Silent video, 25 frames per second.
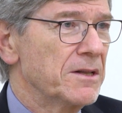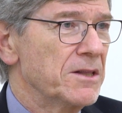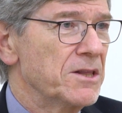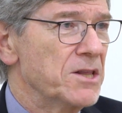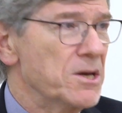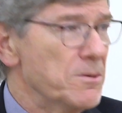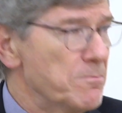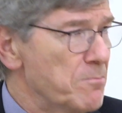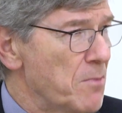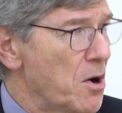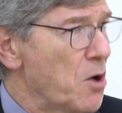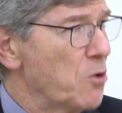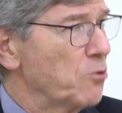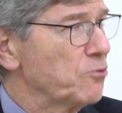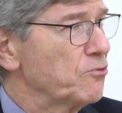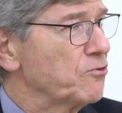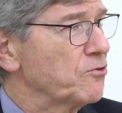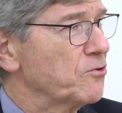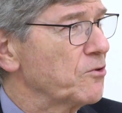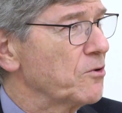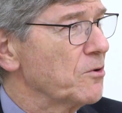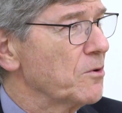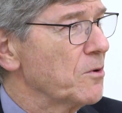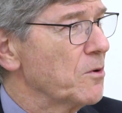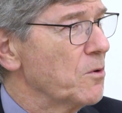The
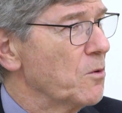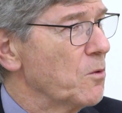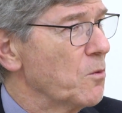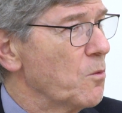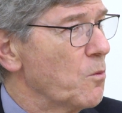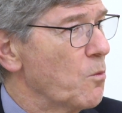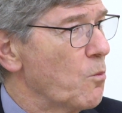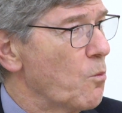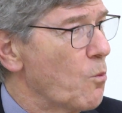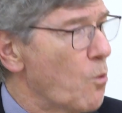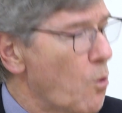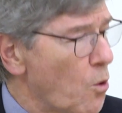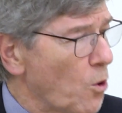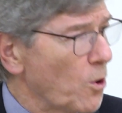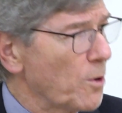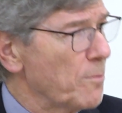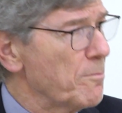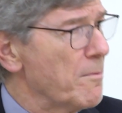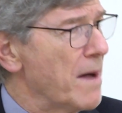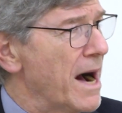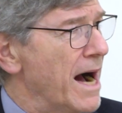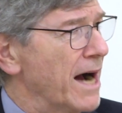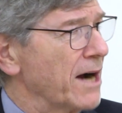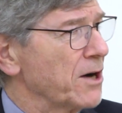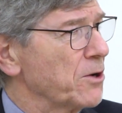most
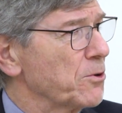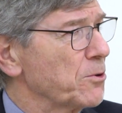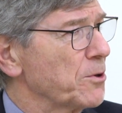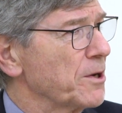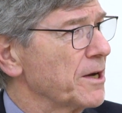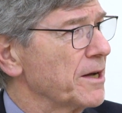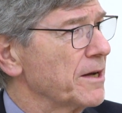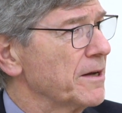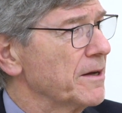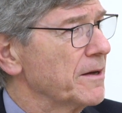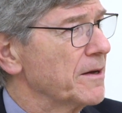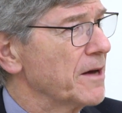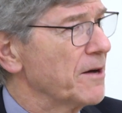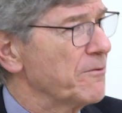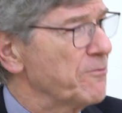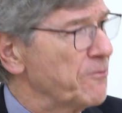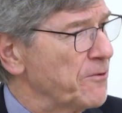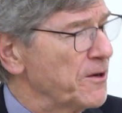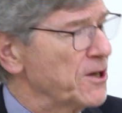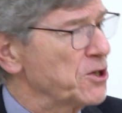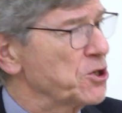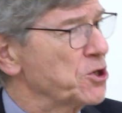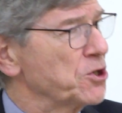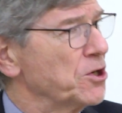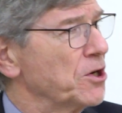warmongering
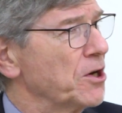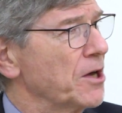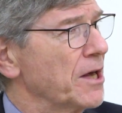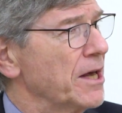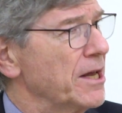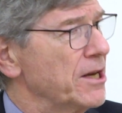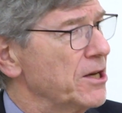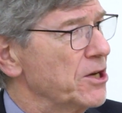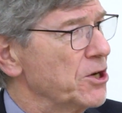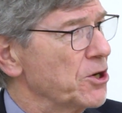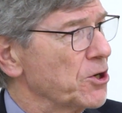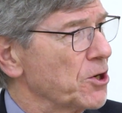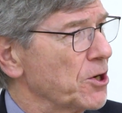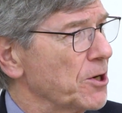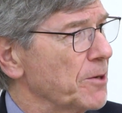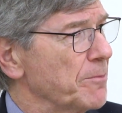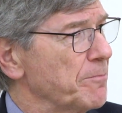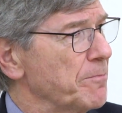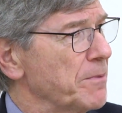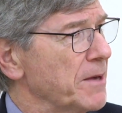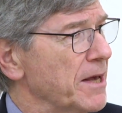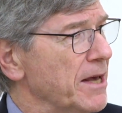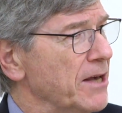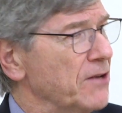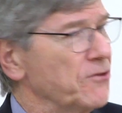official in
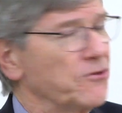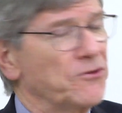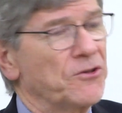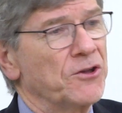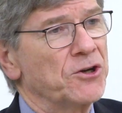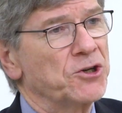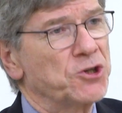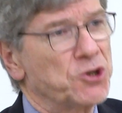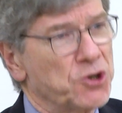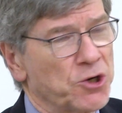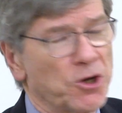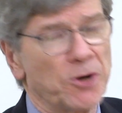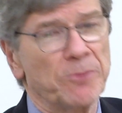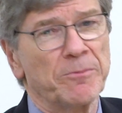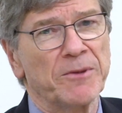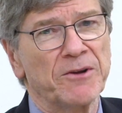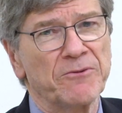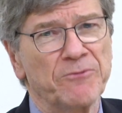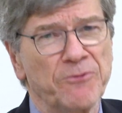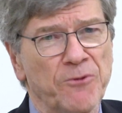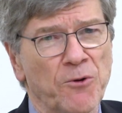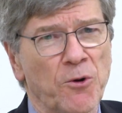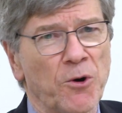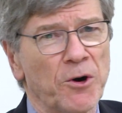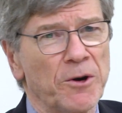Europe is the
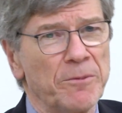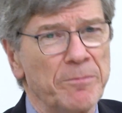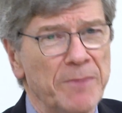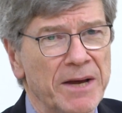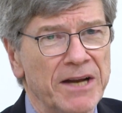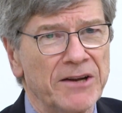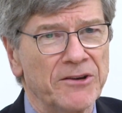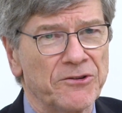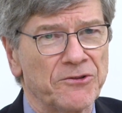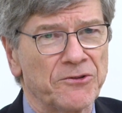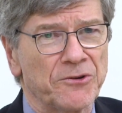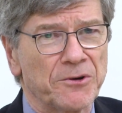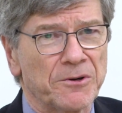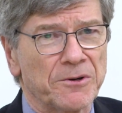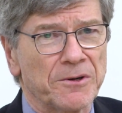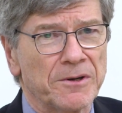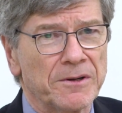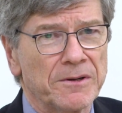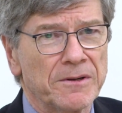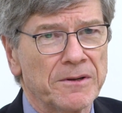German foreign minister,